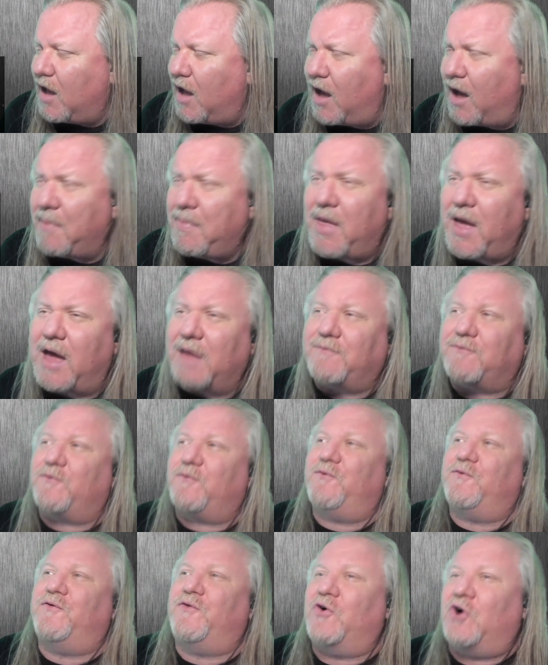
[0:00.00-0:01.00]
not
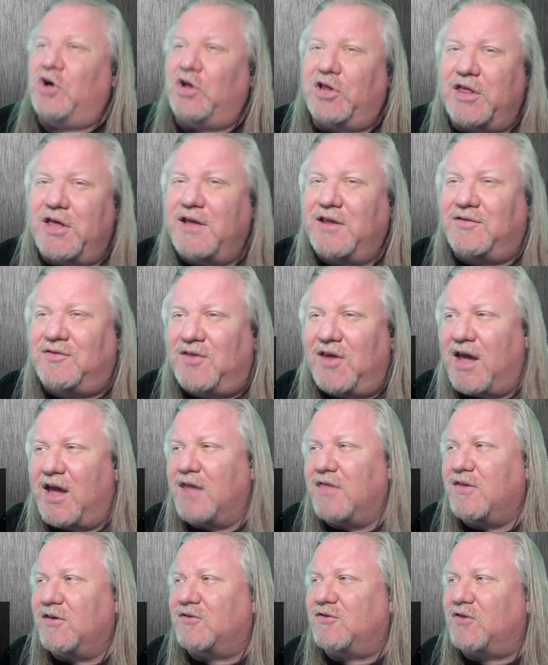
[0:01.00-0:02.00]
fully
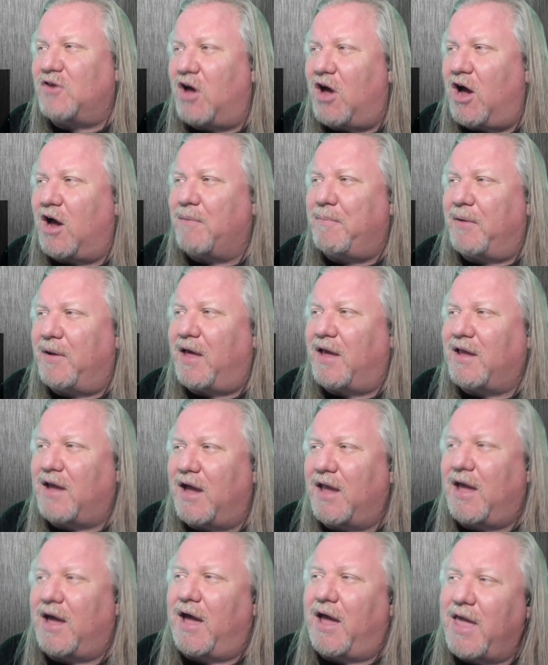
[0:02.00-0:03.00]
digging the song, but I
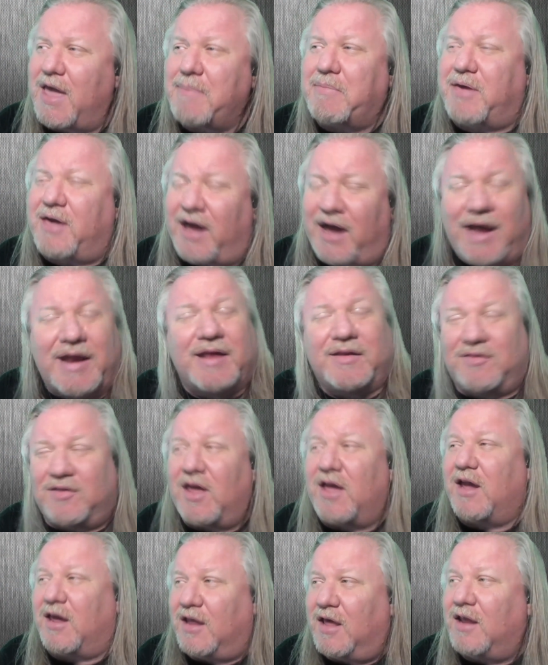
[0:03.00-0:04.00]
am kind of
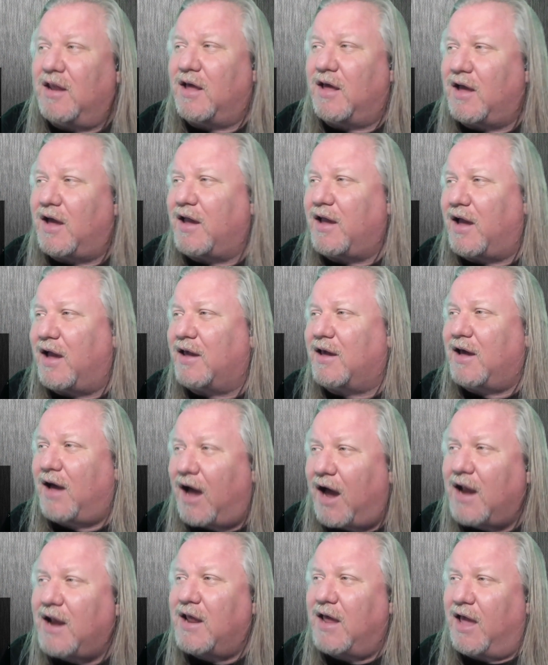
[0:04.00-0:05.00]
digging it. I
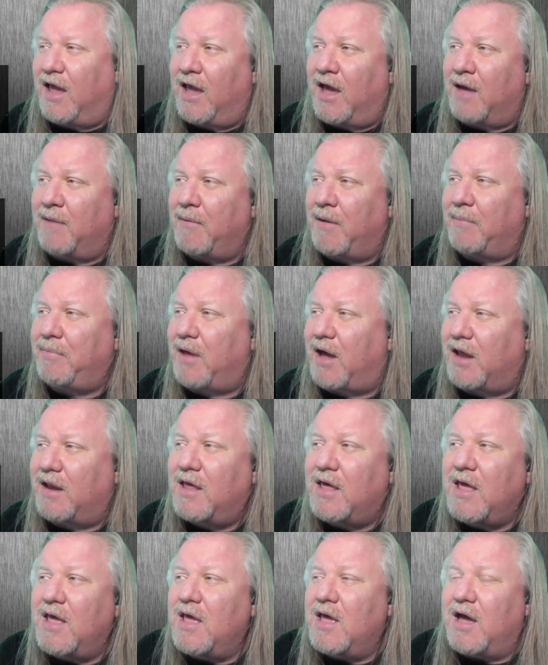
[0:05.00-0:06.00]
kind of am. I'm not
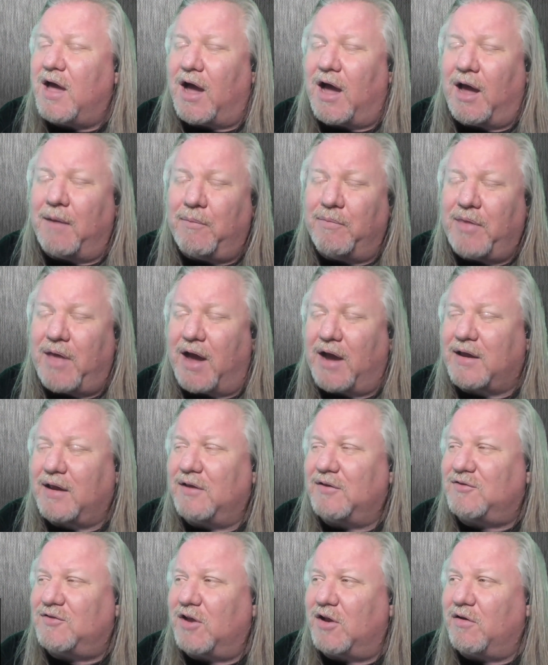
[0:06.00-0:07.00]
going
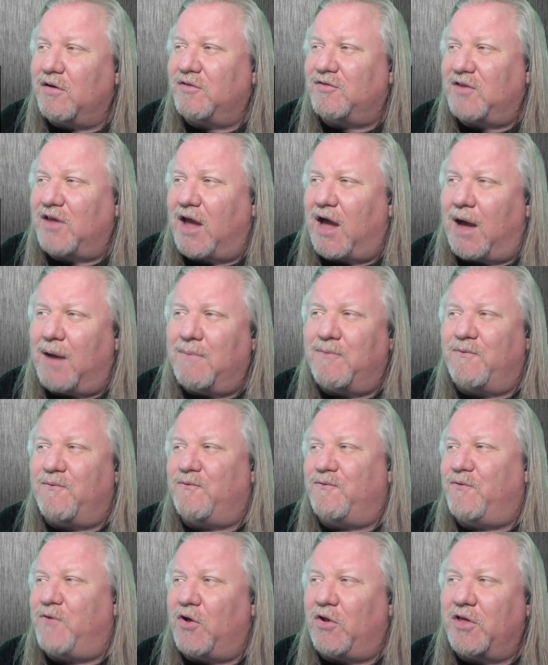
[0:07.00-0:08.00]
to sit here and say I'm
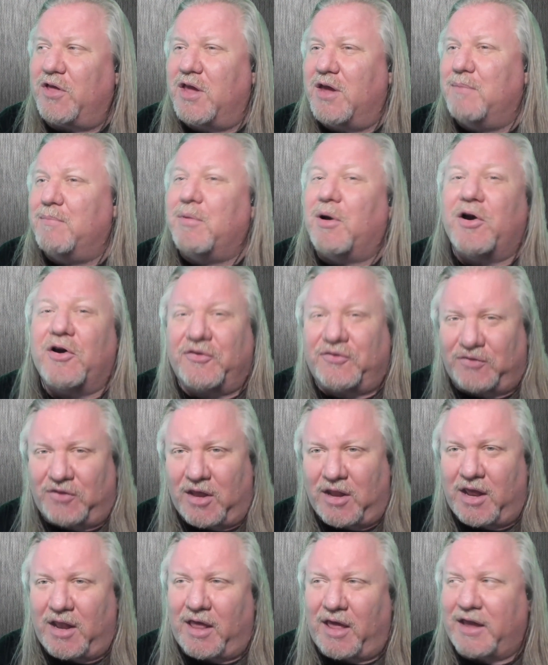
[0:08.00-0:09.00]
fully immersed
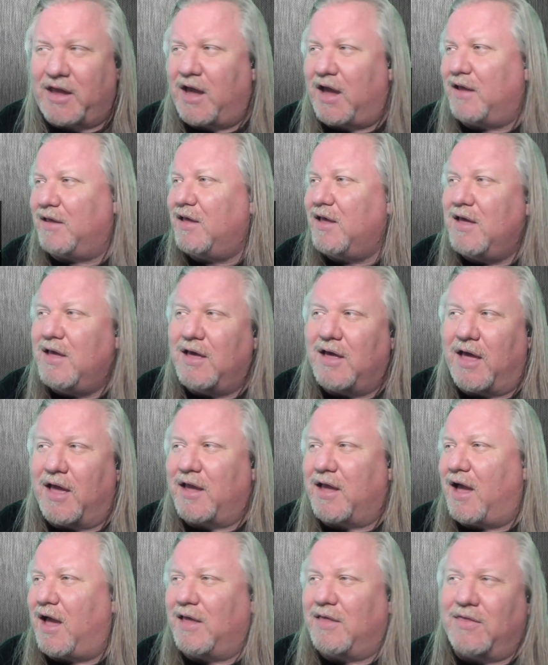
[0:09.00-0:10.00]
in it. Like,
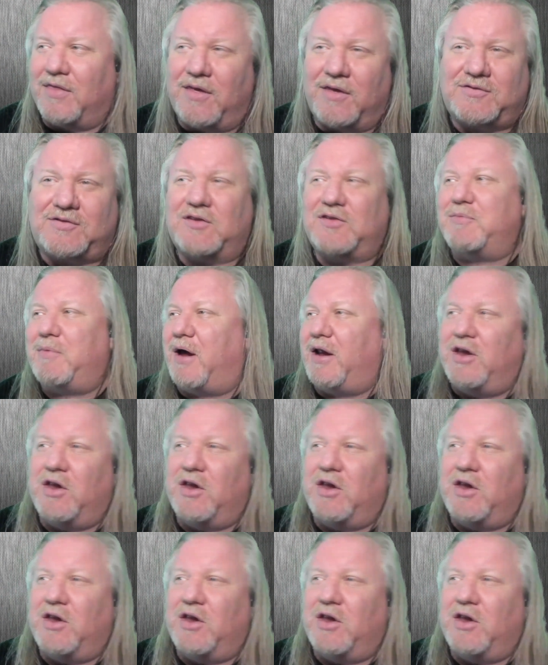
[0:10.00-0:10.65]
this is my